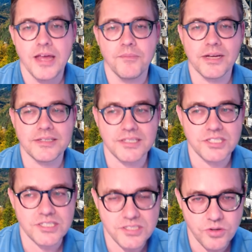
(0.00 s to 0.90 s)
because it's
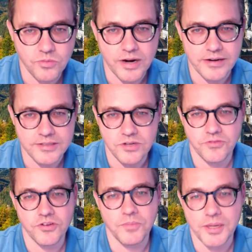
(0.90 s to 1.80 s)
just so rare and so
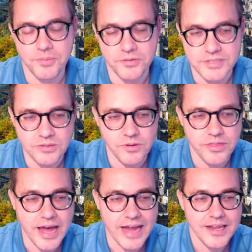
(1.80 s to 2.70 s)
few people deal with
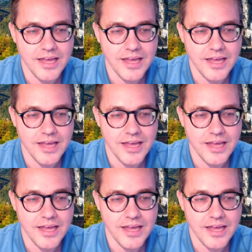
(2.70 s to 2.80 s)
that.